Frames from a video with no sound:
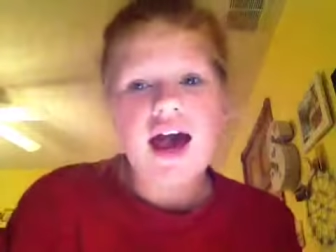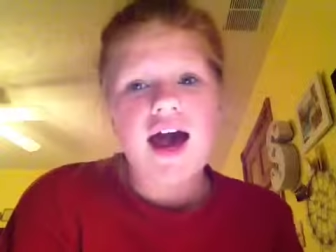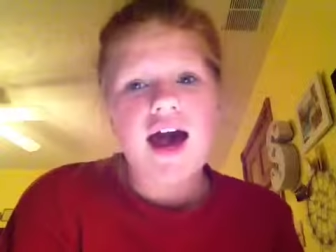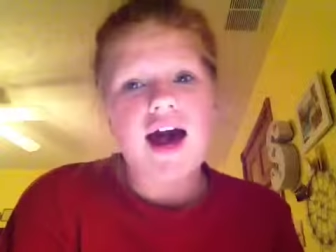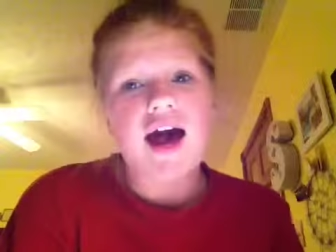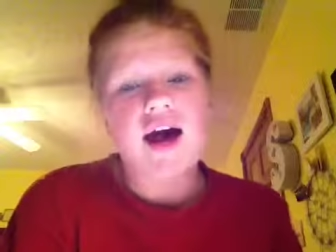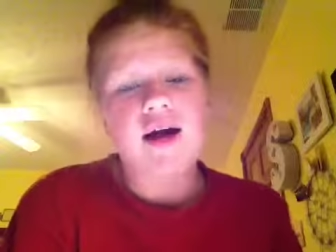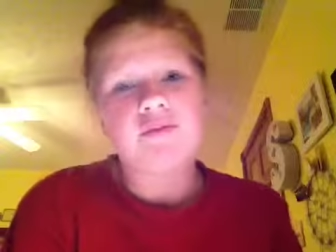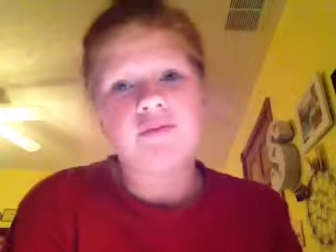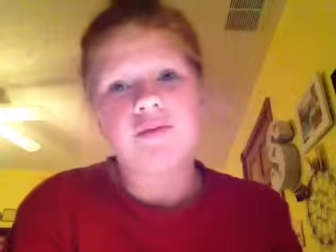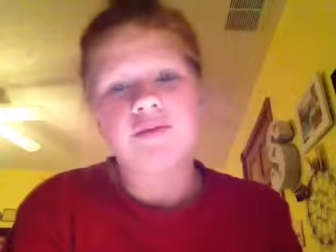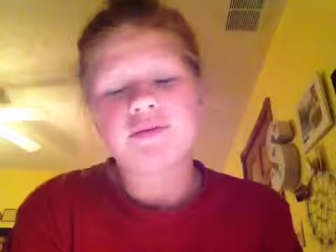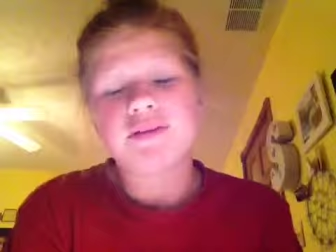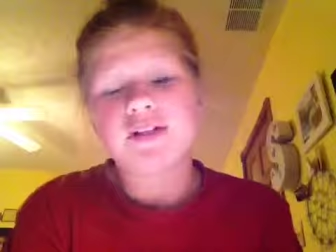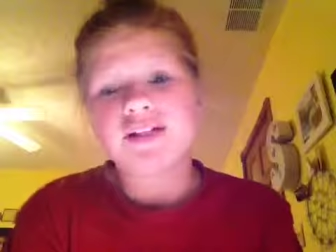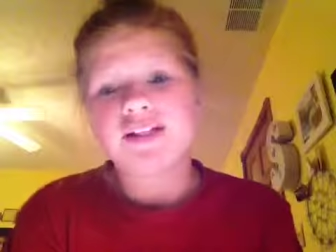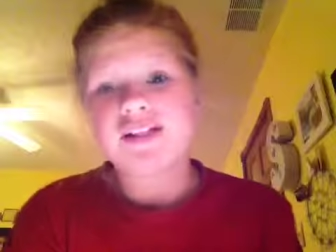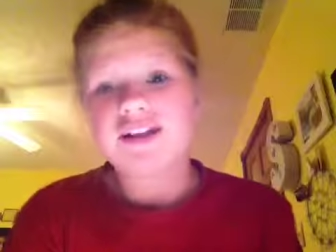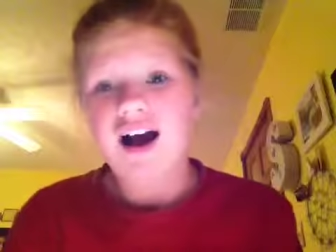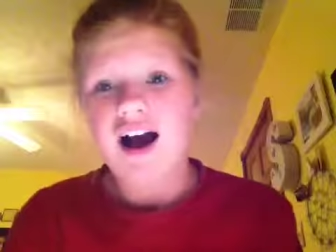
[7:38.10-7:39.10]
Um,
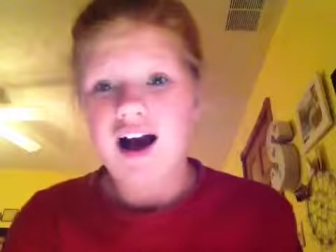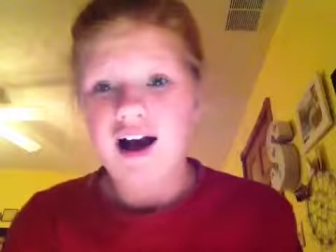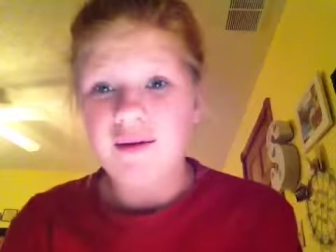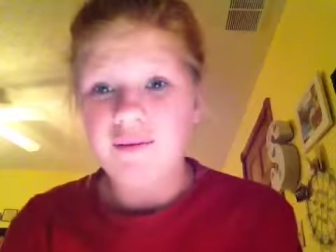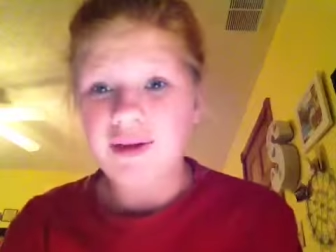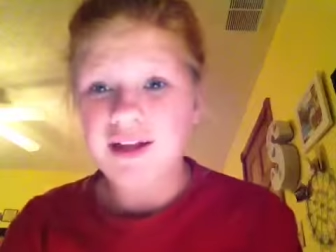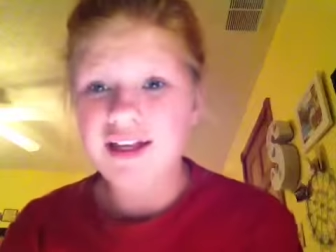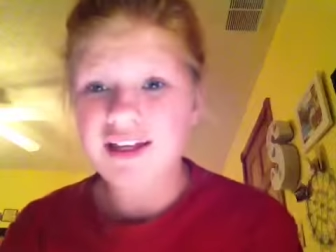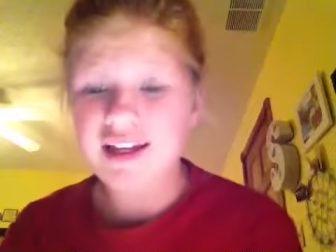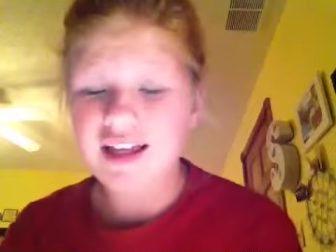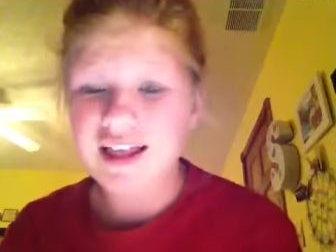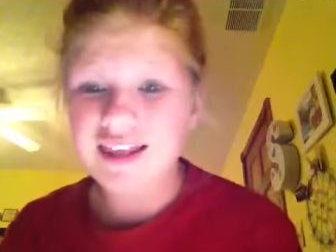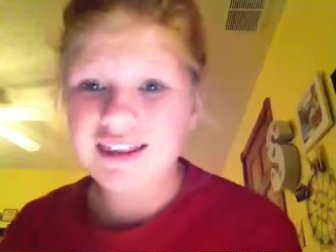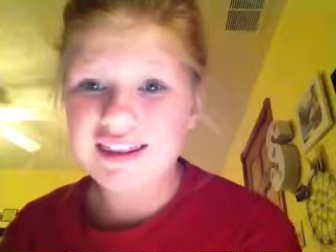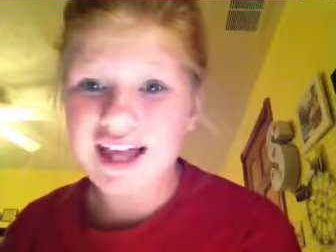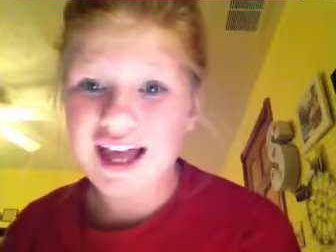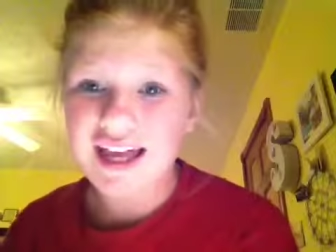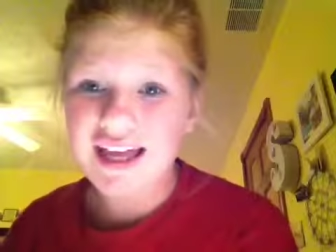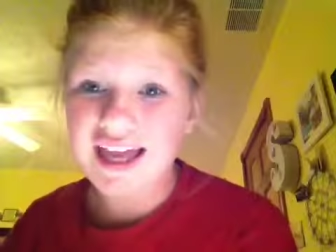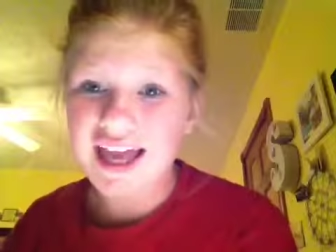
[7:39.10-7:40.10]
please comment,
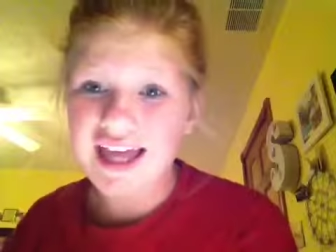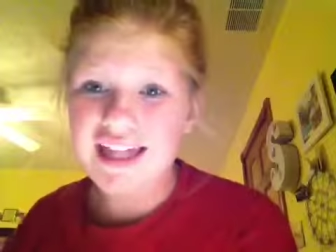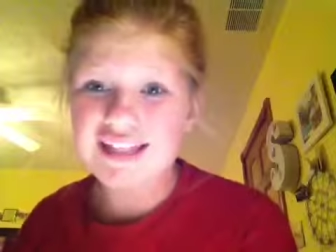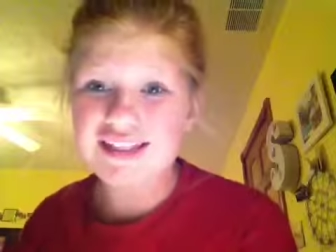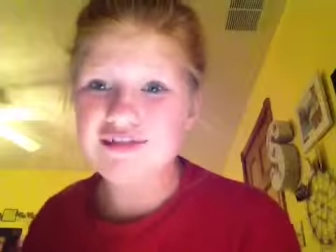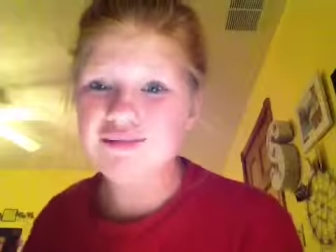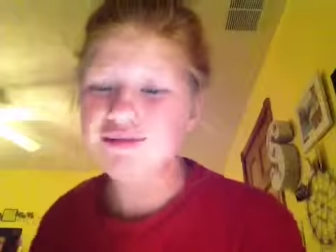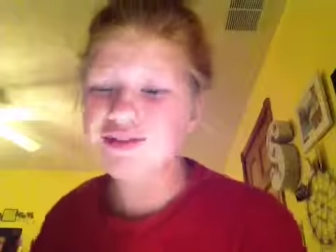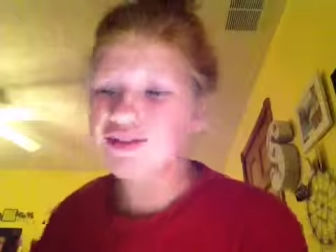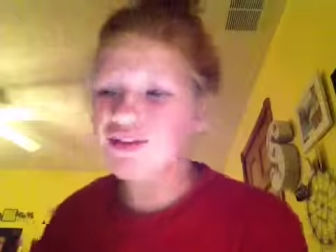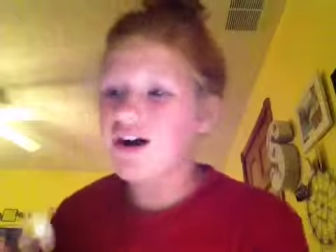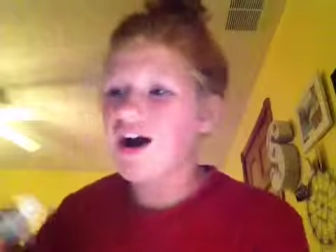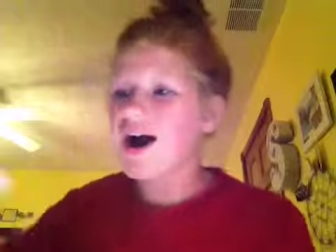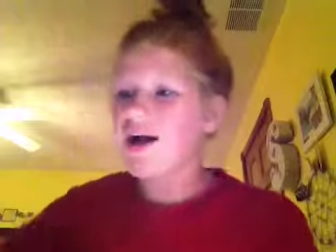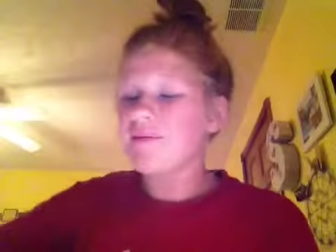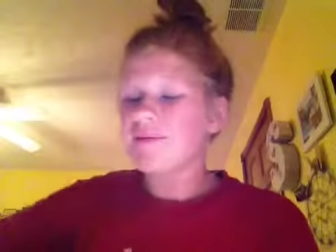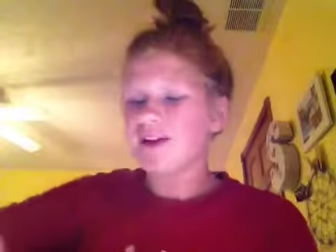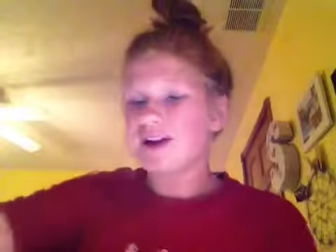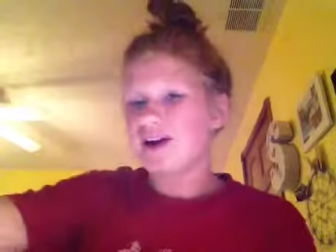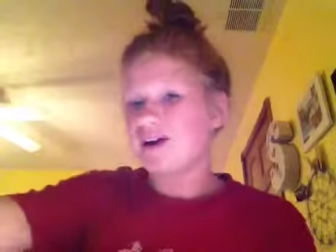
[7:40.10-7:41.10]
like, and
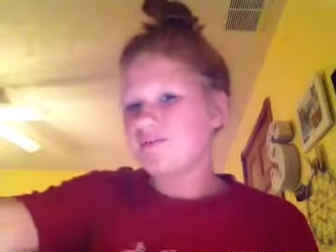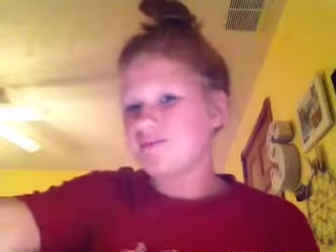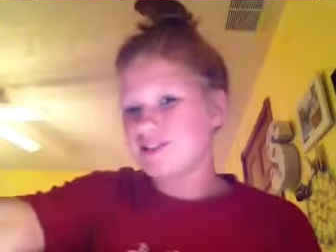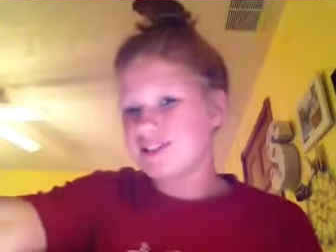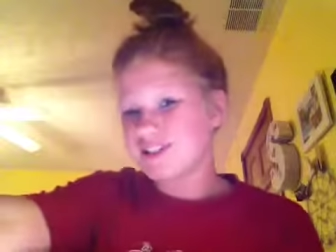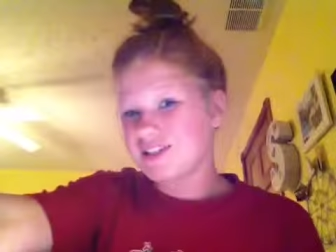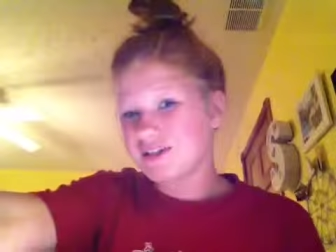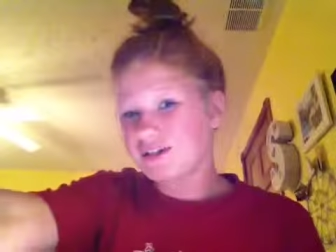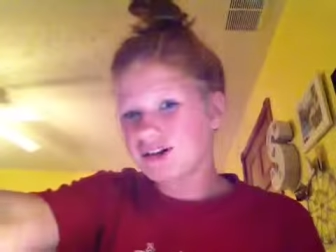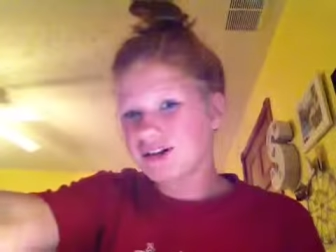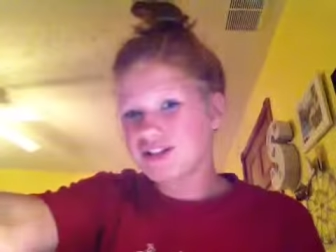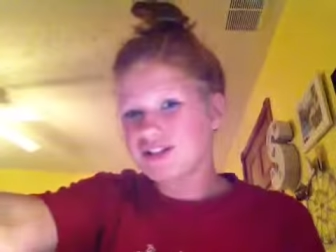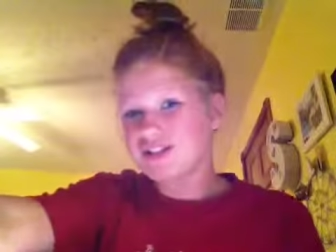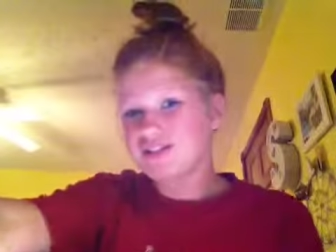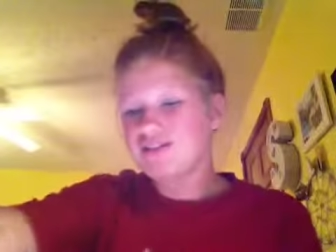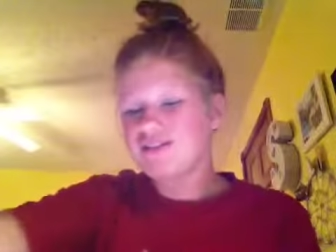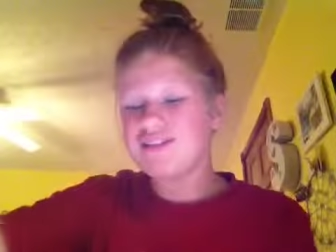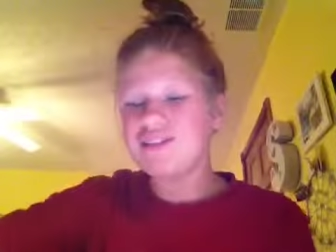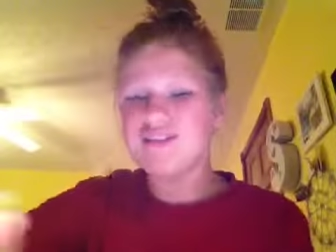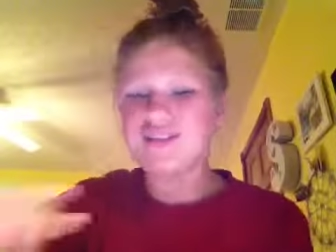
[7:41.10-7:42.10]
subscribe, and I hope to see you all
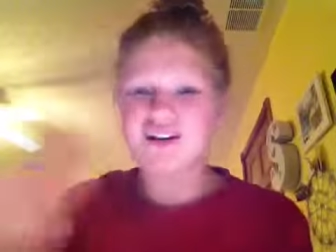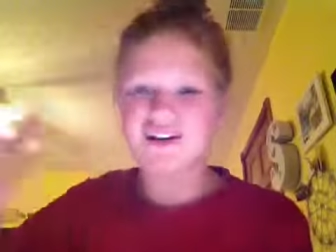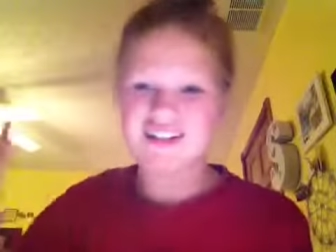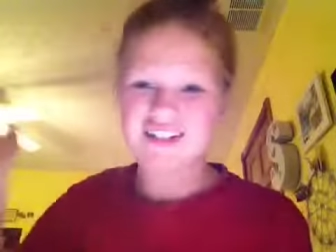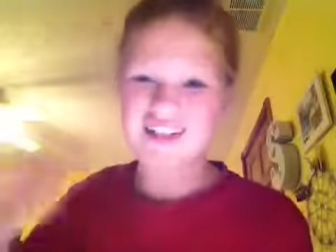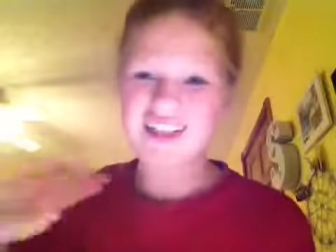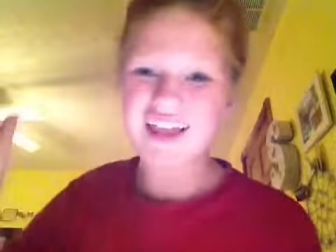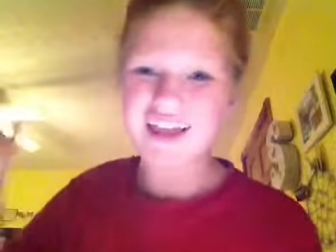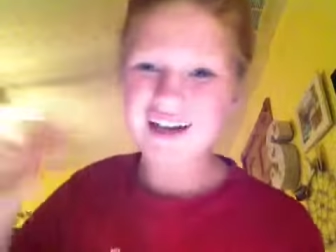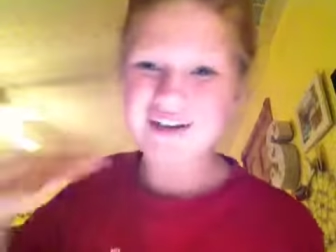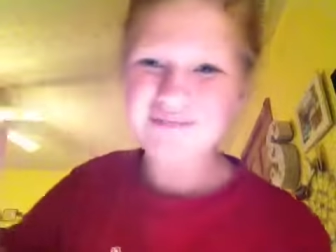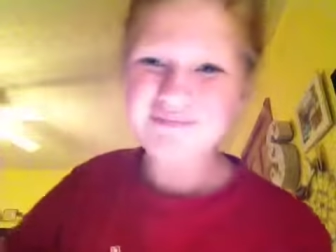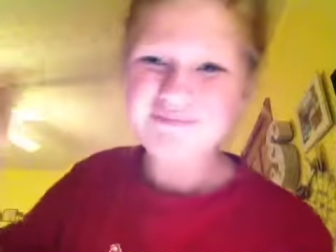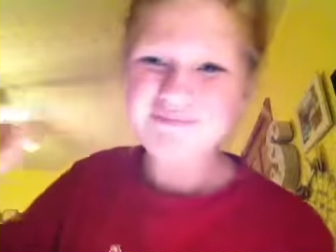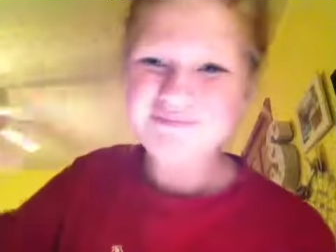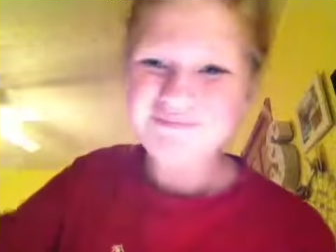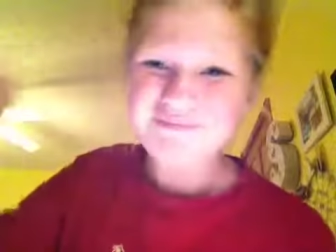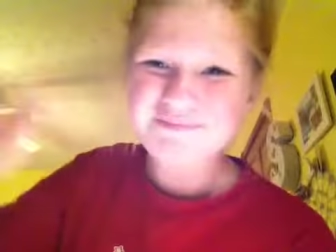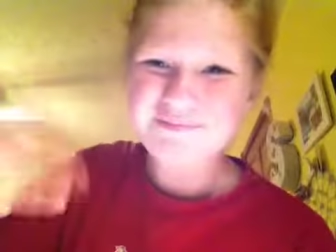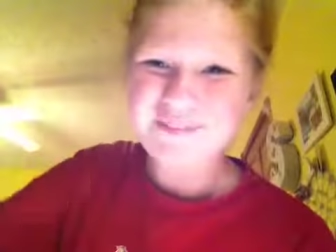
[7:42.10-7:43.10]
soon. Talk to you later.
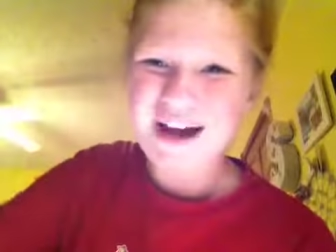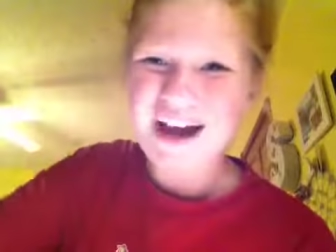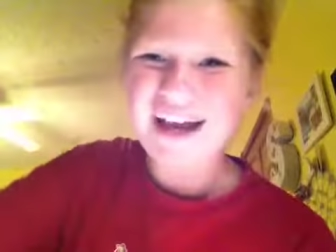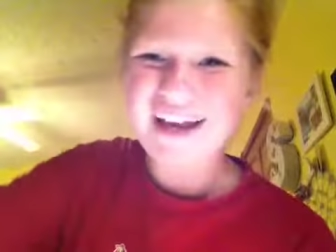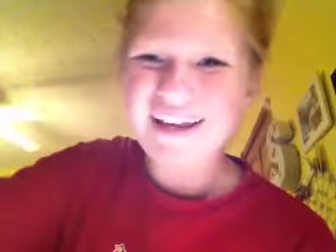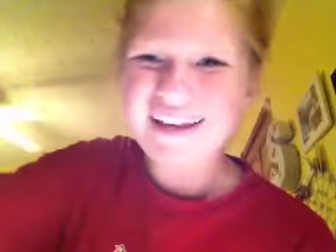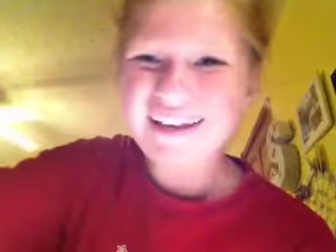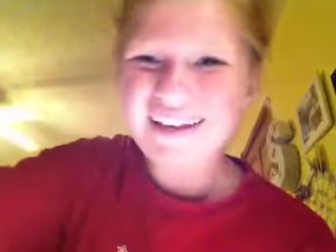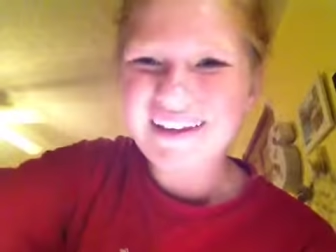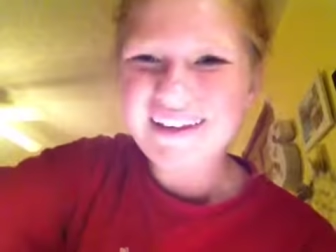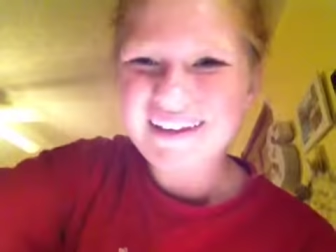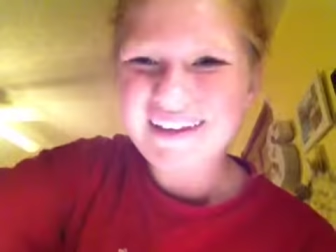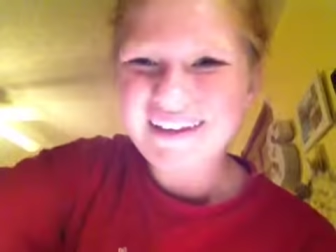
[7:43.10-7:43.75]
Bye.